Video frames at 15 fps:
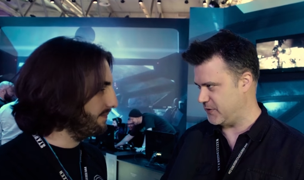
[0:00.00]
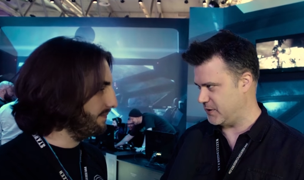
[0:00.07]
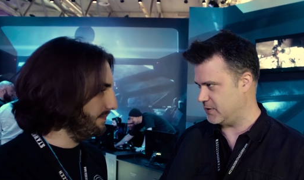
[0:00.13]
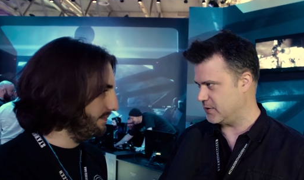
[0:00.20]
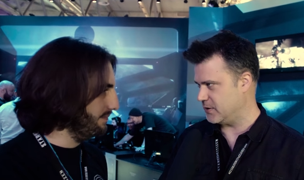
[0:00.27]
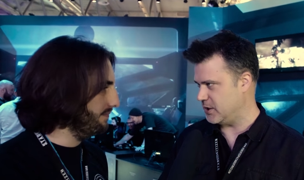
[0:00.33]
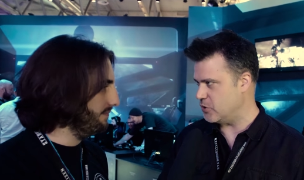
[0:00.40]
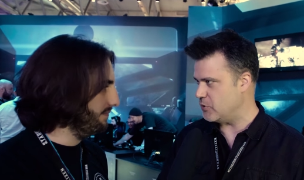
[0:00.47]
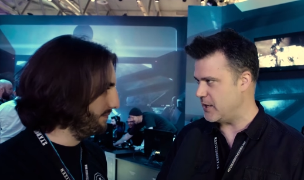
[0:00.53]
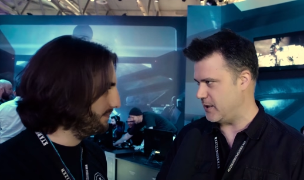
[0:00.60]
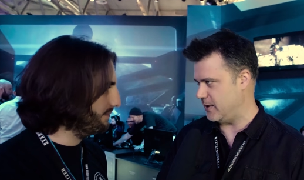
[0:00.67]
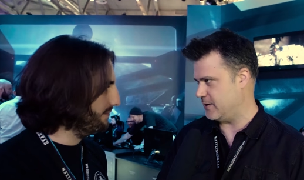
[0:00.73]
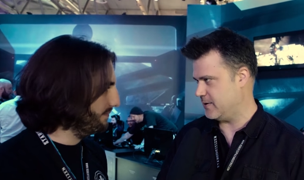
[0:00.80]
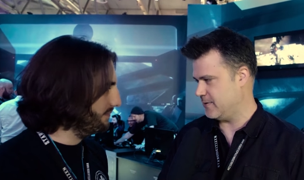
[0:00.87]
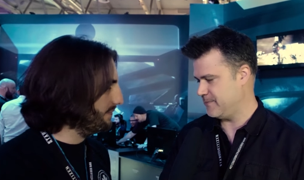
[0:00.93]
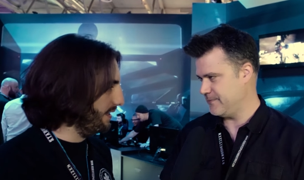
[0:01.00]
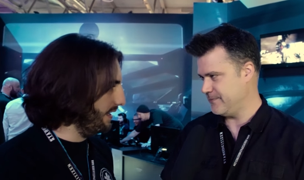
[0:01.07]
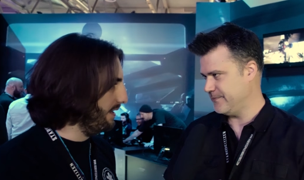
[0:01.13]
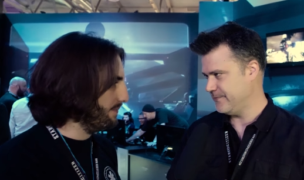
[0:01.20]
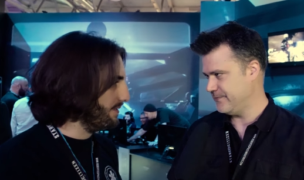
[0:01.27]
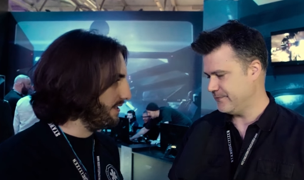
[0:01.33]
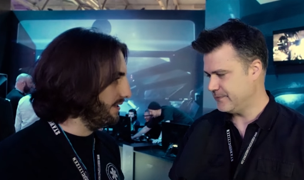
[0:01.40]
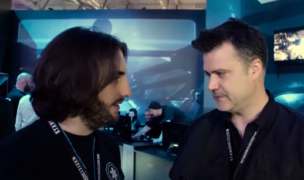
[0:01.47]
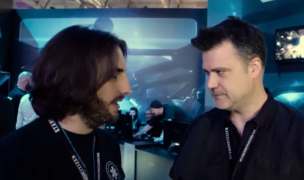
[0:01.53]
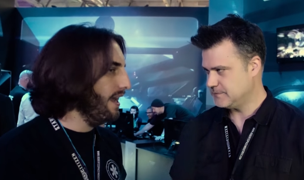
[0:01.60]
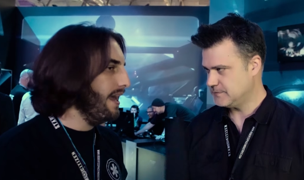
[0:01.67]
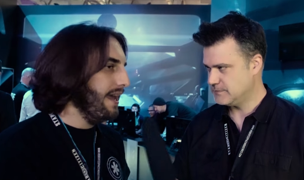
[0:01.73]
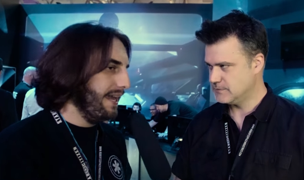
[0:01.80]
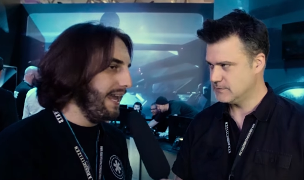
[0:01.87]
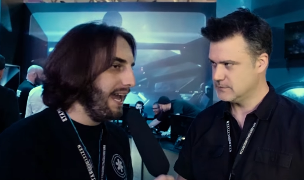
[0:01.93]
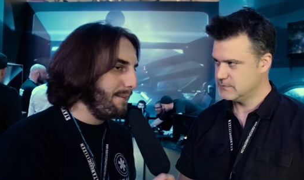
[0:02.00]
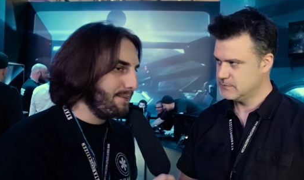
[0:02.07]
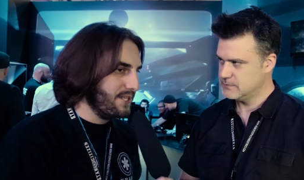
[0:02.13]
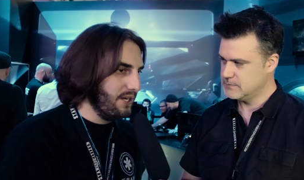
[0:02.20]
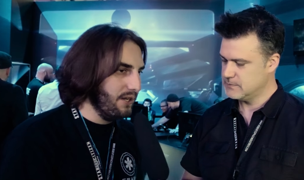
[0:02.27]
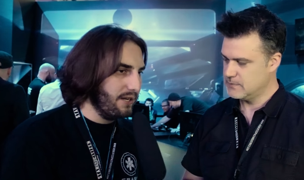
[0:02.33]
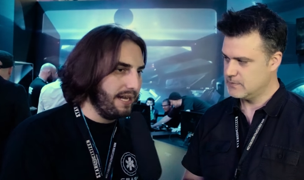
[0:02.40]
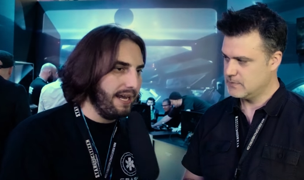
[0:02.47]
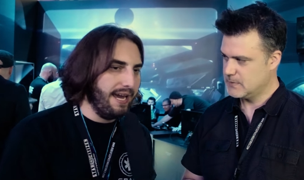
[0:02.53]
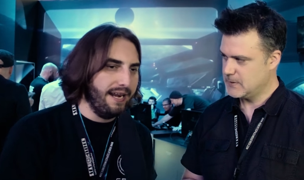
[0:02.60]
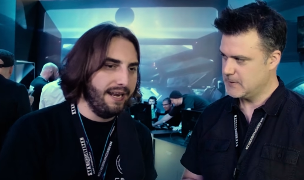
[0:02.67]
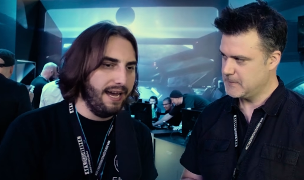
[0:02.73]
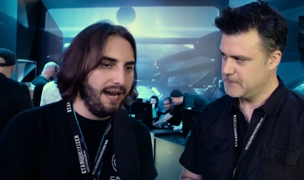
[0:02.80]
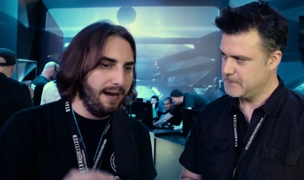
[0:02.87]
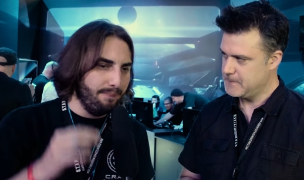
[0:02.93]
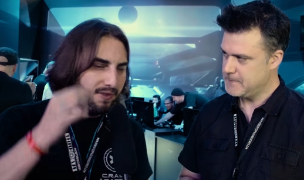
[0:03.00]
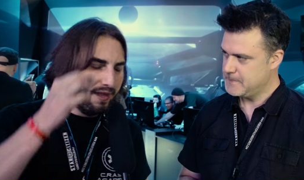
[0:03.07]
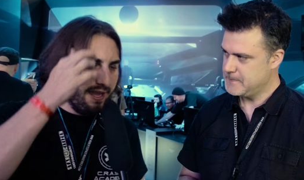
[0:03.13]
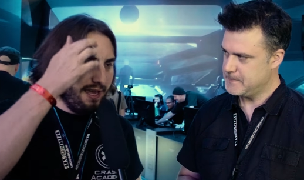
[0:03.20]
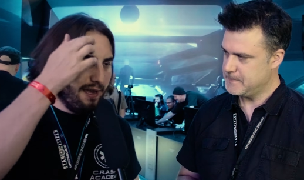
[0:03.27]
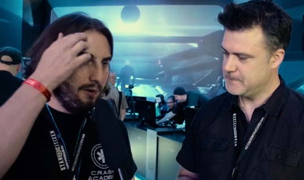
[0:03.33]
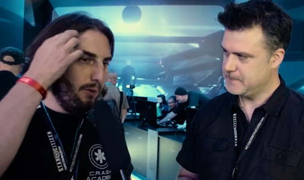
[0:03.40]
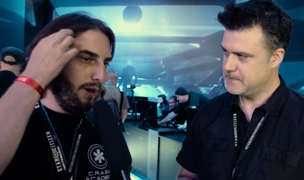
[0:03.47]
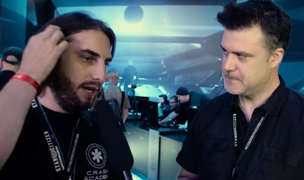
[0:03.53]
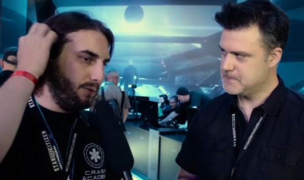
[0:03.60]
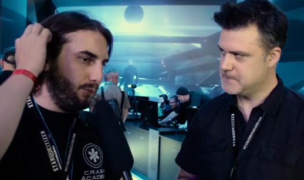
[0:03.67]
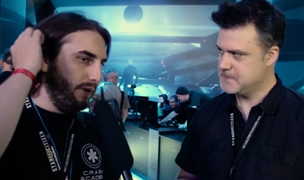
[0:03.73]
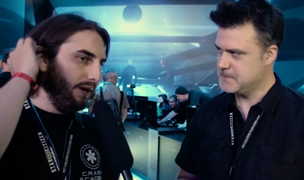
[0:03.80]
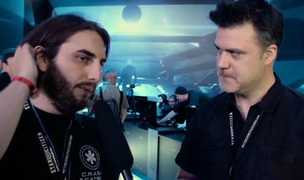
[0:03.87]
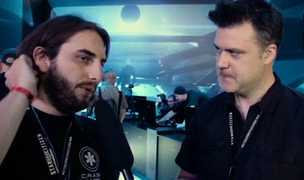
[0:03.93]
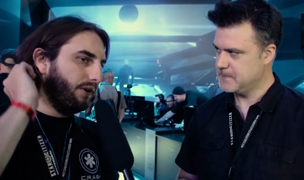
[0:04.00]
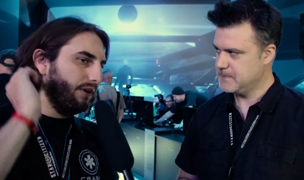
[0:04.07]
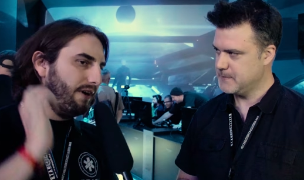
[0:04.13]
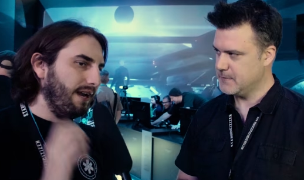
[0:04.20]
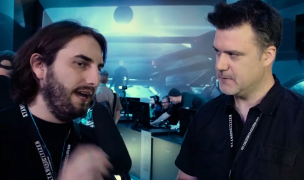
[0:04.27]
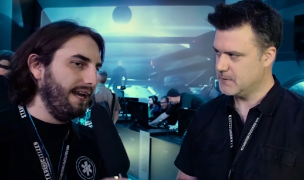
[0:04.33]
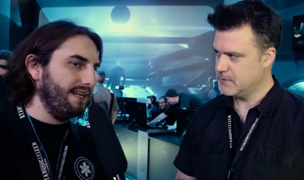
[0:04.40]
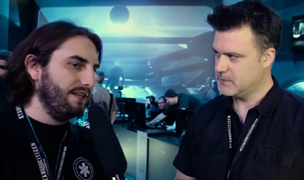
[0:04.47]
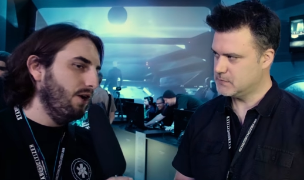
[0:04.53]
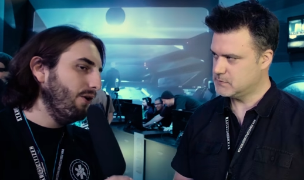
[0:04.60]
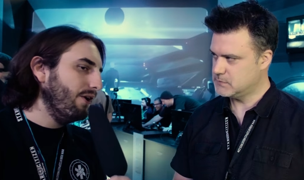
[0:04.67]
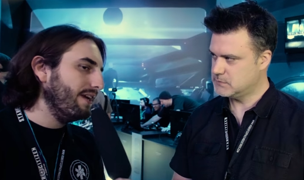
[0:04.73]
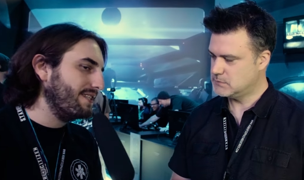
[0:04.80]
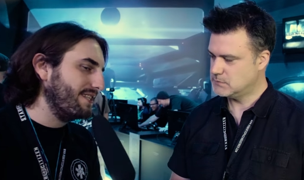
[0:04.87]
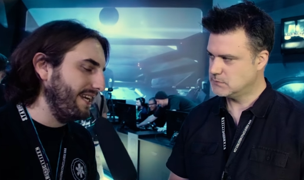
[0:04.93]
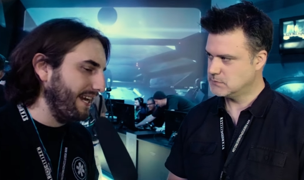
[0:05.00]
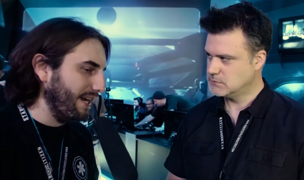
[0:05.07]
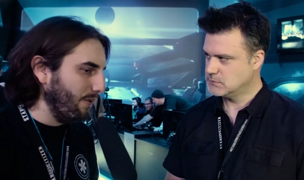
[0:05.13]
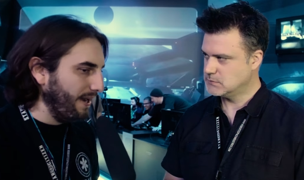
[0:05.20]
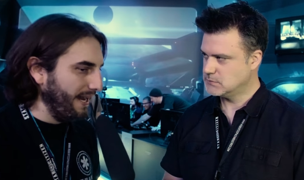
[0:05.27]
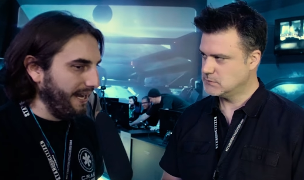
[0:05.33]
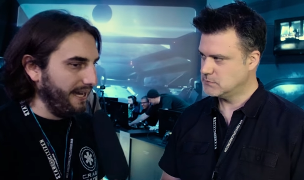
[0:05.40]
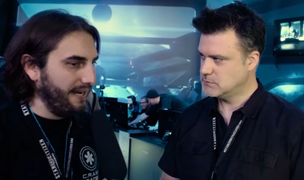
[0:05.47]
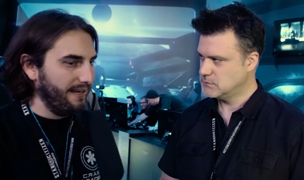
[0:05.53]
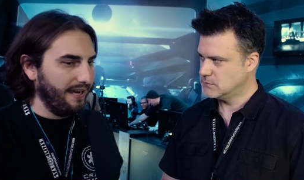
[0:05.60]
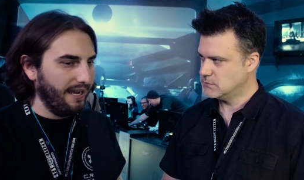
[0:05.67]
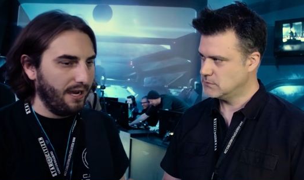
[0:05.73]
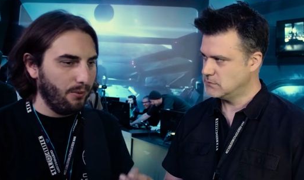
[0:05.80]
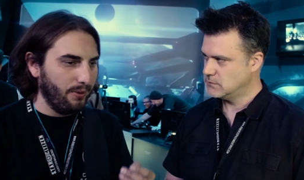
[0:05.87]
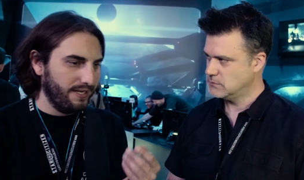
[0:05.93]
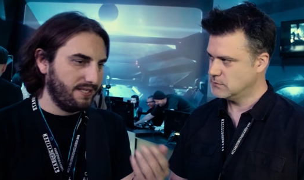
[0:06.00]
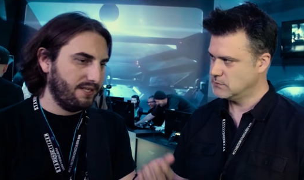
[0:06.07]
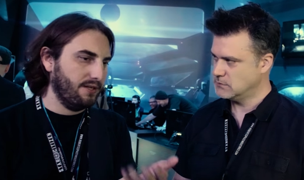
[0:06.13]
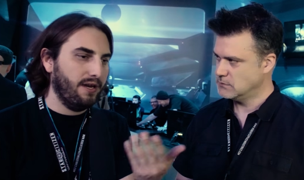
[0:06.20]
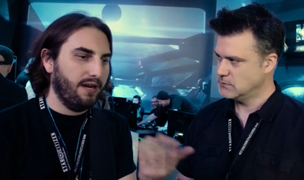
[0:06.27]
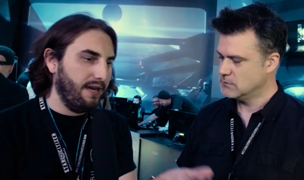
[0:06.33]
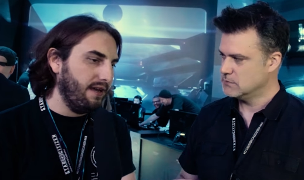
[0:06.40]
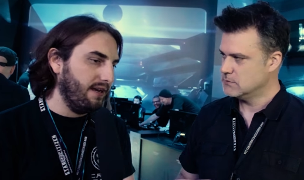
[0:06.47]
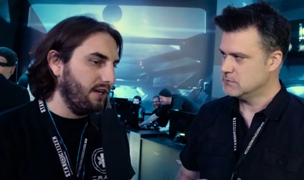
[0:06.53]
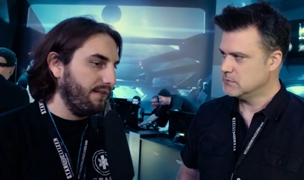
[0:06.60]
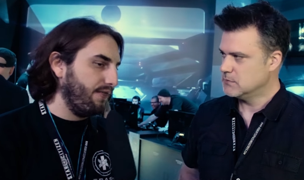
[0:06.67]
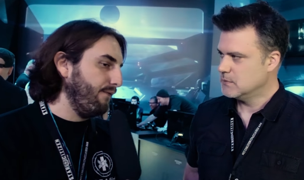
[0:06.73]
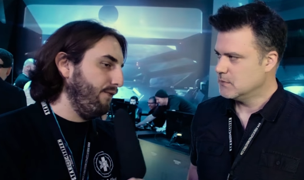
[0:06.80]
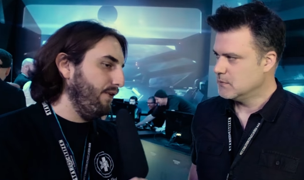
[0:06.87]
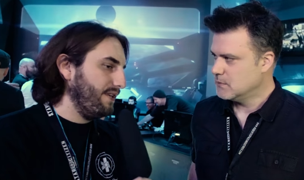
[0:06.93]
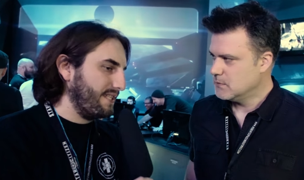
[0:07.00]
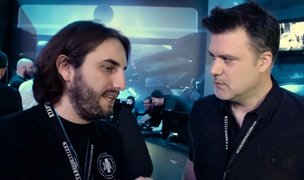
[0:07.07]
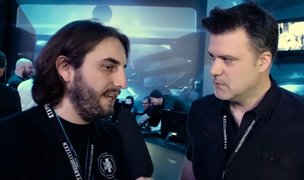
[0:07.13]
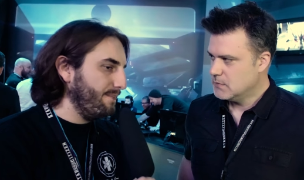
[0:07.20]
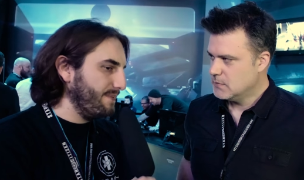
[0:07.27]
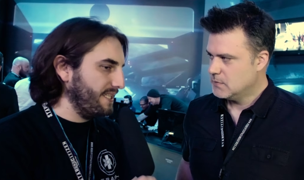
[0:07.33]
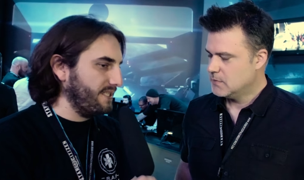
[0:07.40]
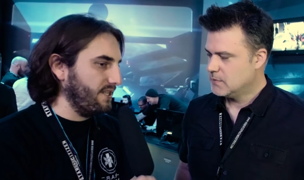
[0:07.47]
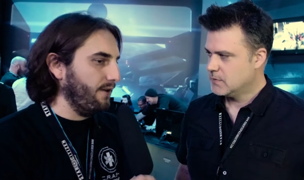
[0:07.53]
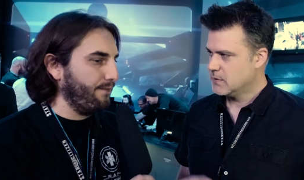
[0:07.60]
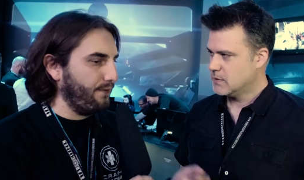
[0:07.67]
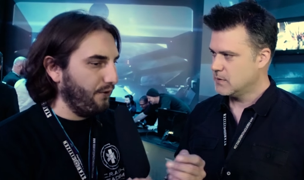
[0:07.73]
Speaker 1: feel unique.
Speaker 2: Yeah, absolutely. And um, what we were like noticing when uh, we uh, got the first glimpses of